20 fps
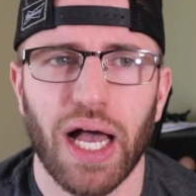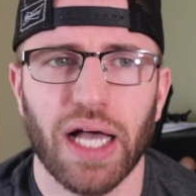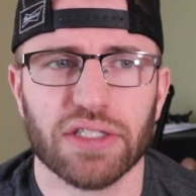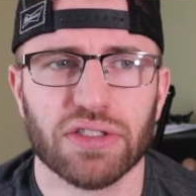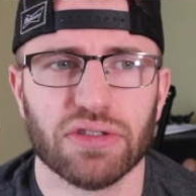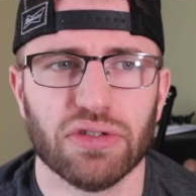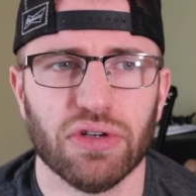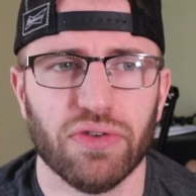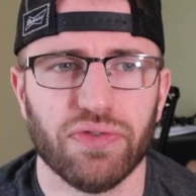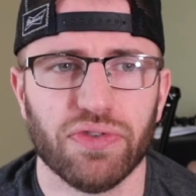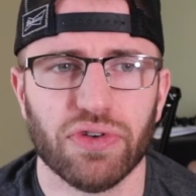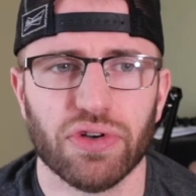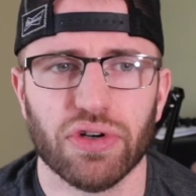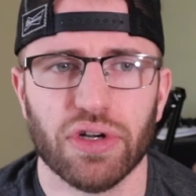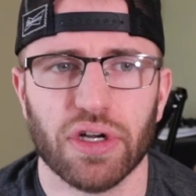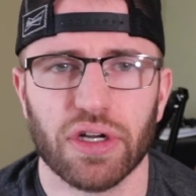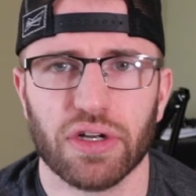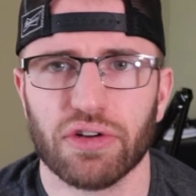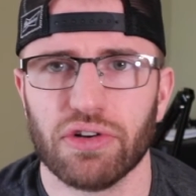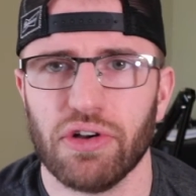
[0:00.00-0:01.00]
So if
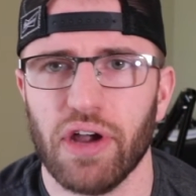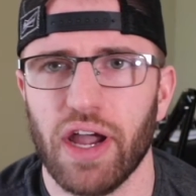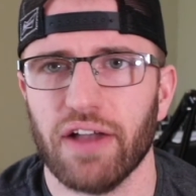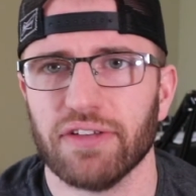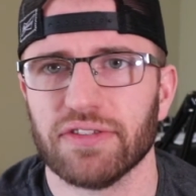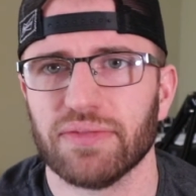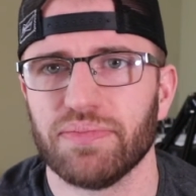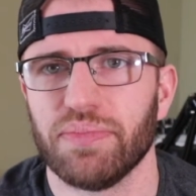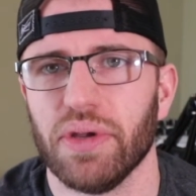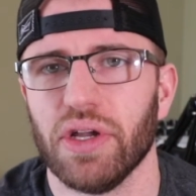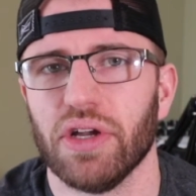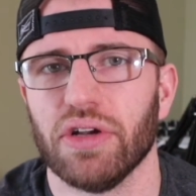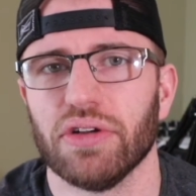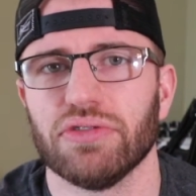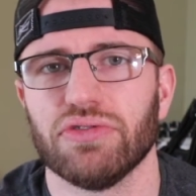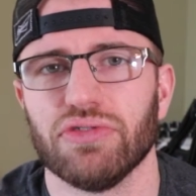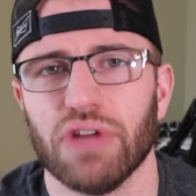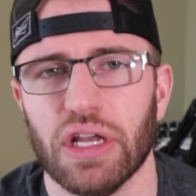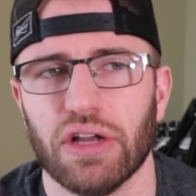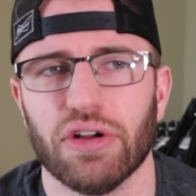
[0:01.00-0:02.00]
you're a craft beer
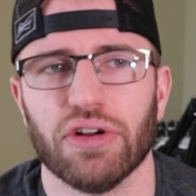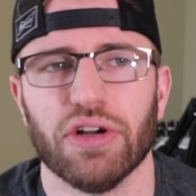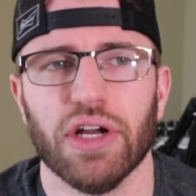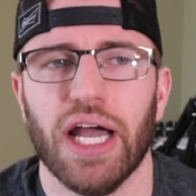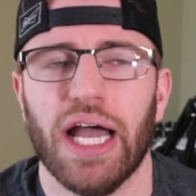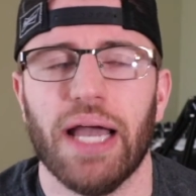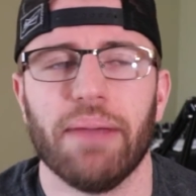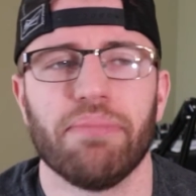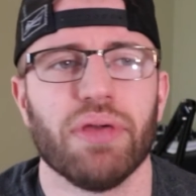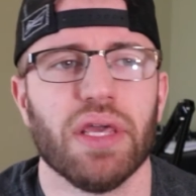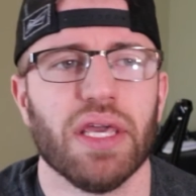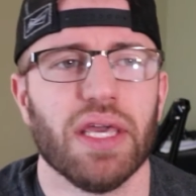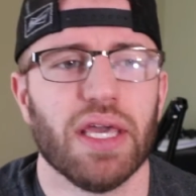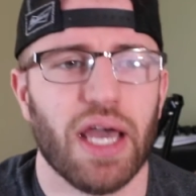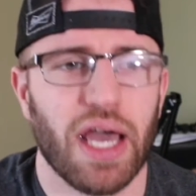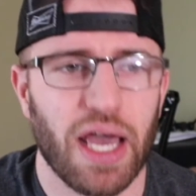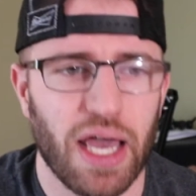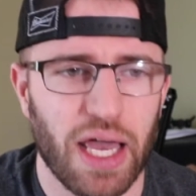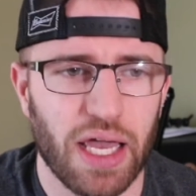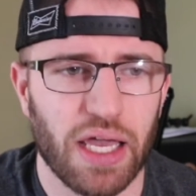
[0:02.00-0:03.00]
drinker,
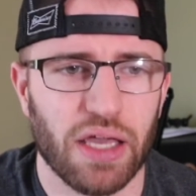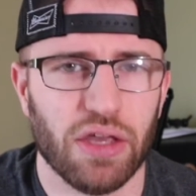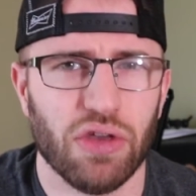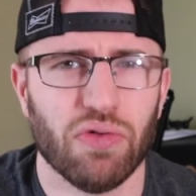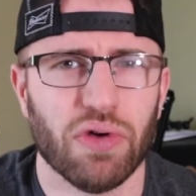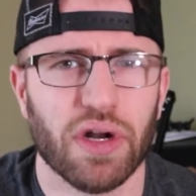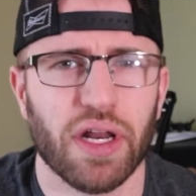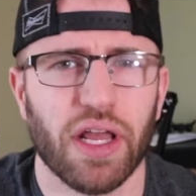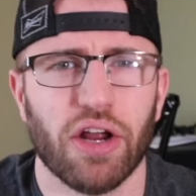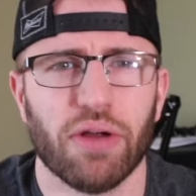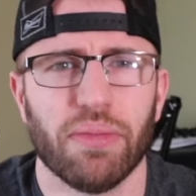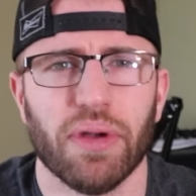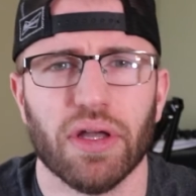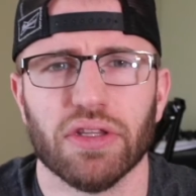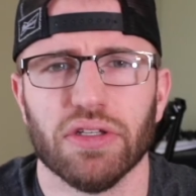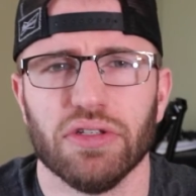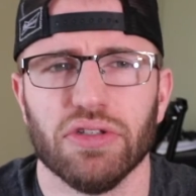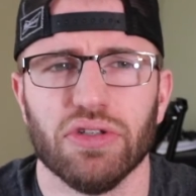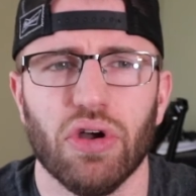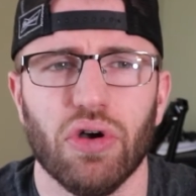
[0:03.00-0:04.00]
IPA, you want to hear
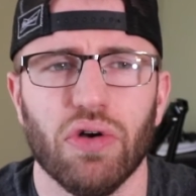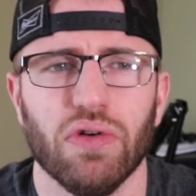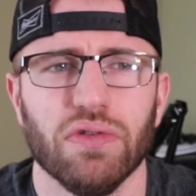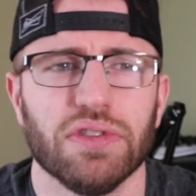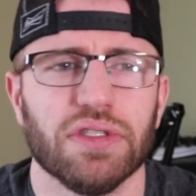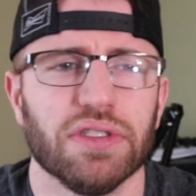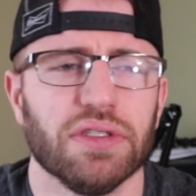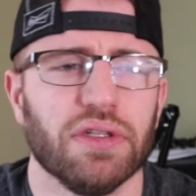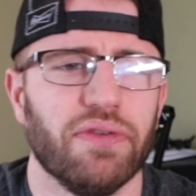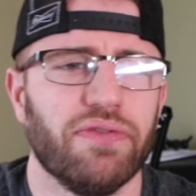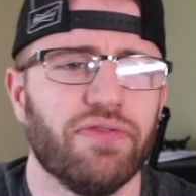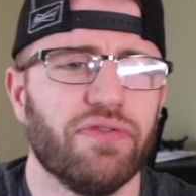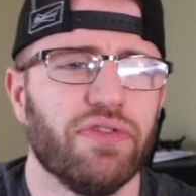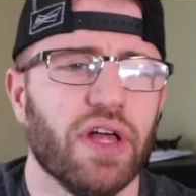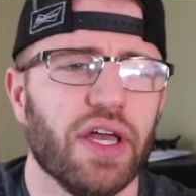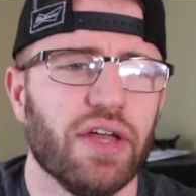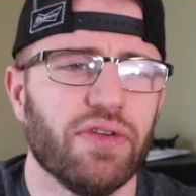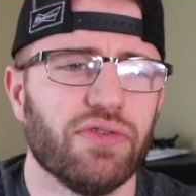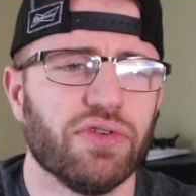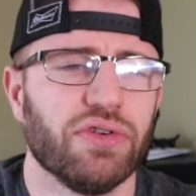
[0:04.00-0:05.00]
about the notes and the
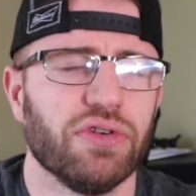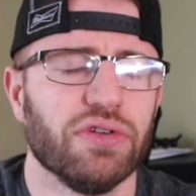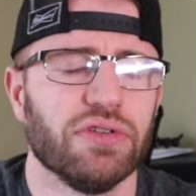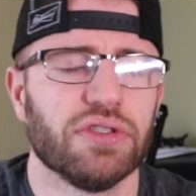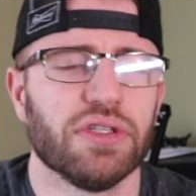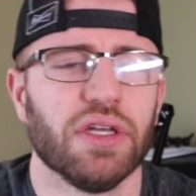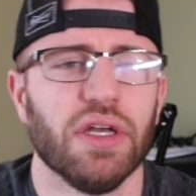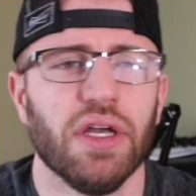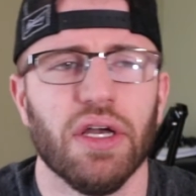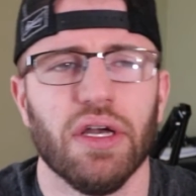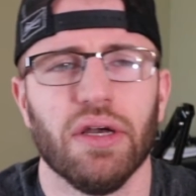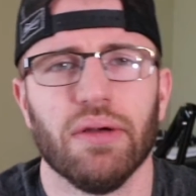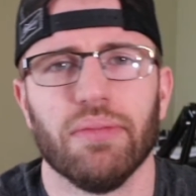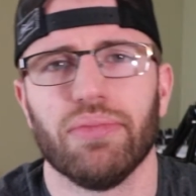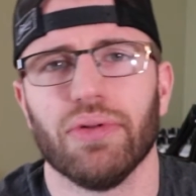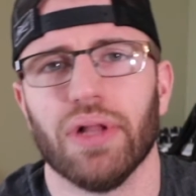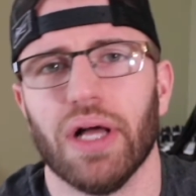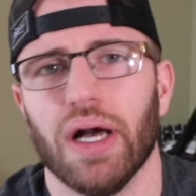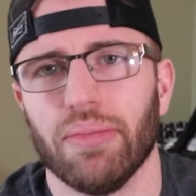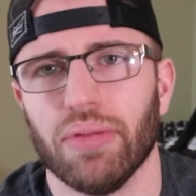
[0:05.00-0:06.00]
flavors,
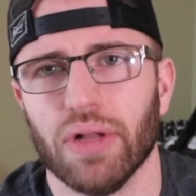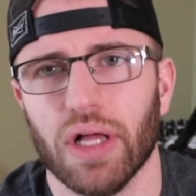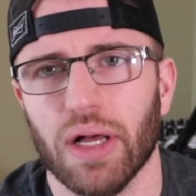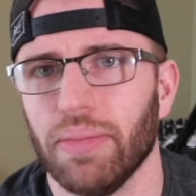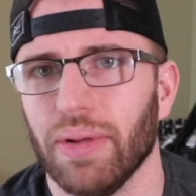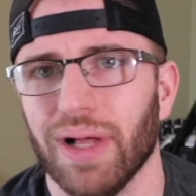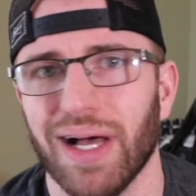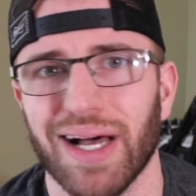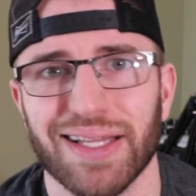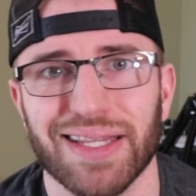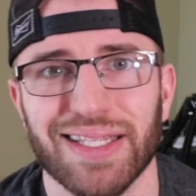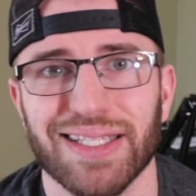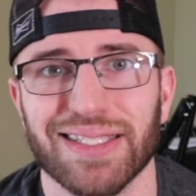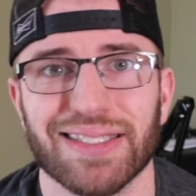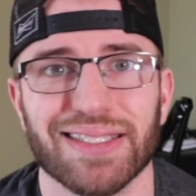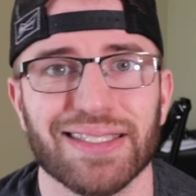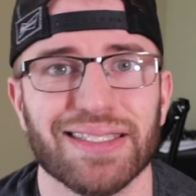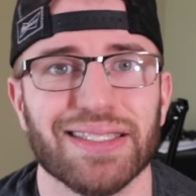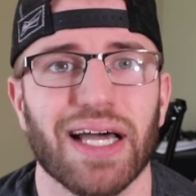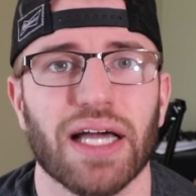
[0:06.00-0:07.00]
blah blah blah,
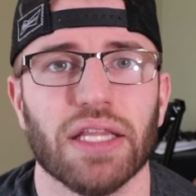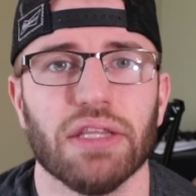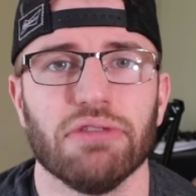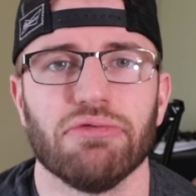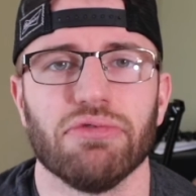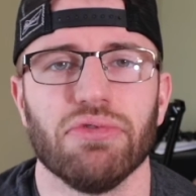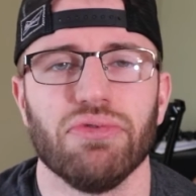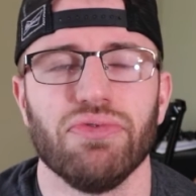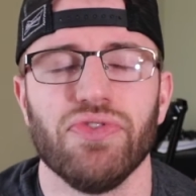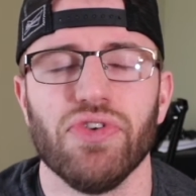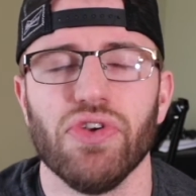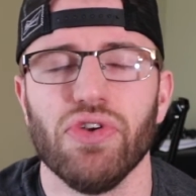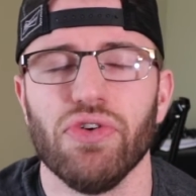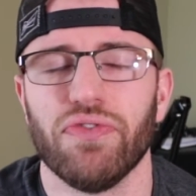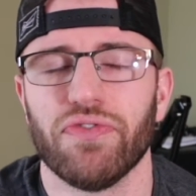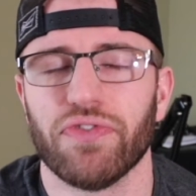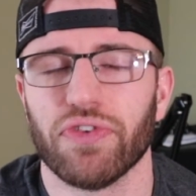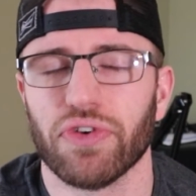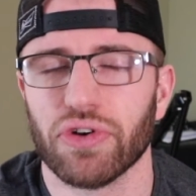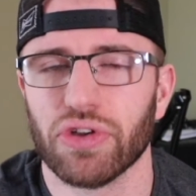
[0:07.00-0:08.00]
this is not the review
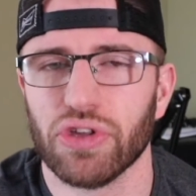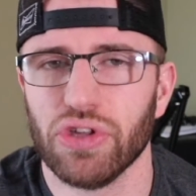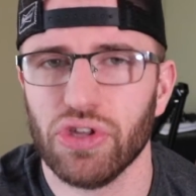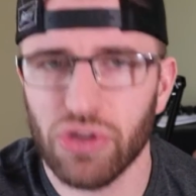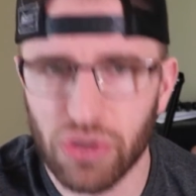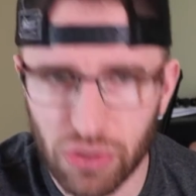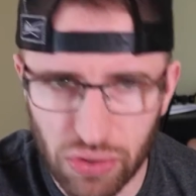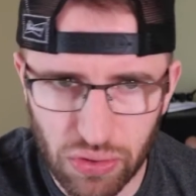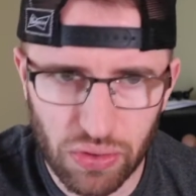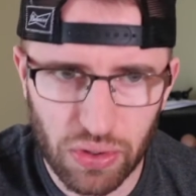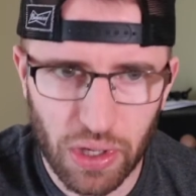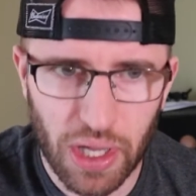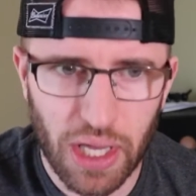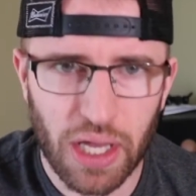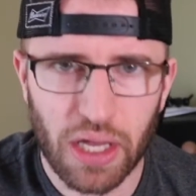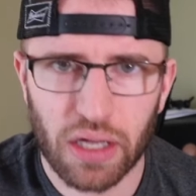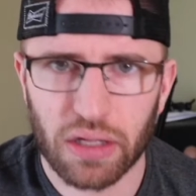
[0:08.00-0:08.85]
for you.